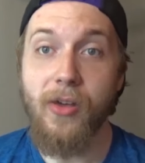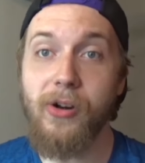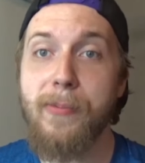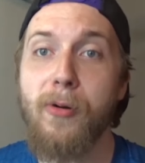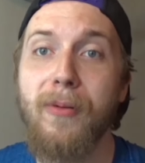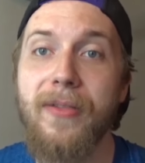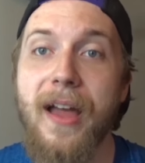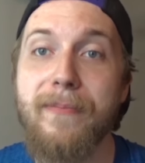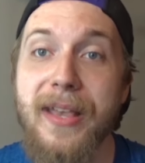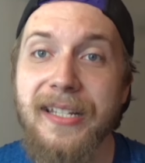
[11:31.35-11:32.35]
Are there any Pokemon that
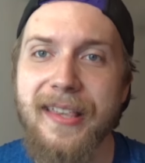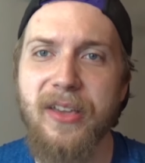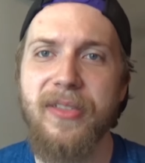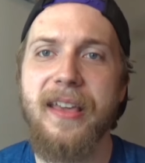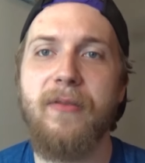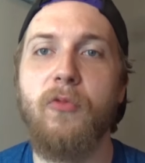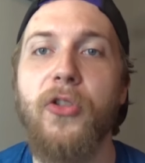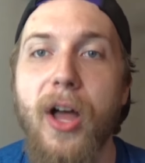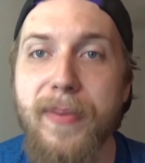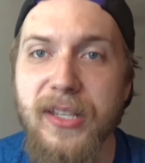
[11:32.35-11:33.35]
I missed that you think will
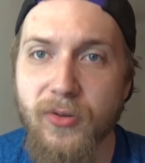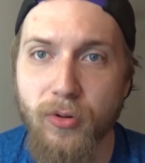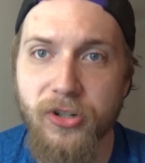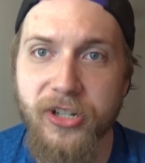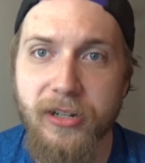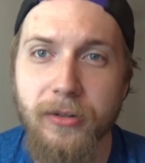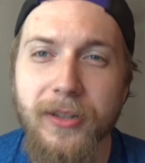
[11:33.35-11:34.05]
not be in Sword and Shield?